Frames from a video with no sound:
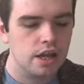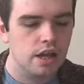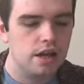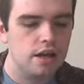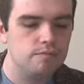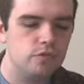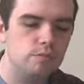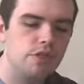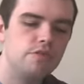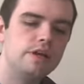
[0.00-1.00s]

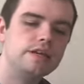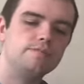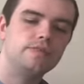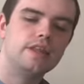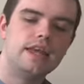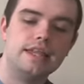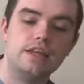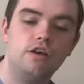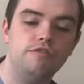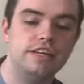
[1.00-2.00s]
Number 3. In The
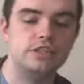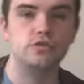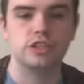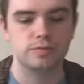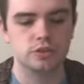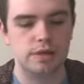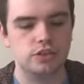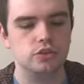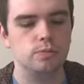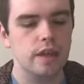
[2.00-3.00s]
Office Christmas
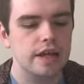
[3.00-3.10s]
special,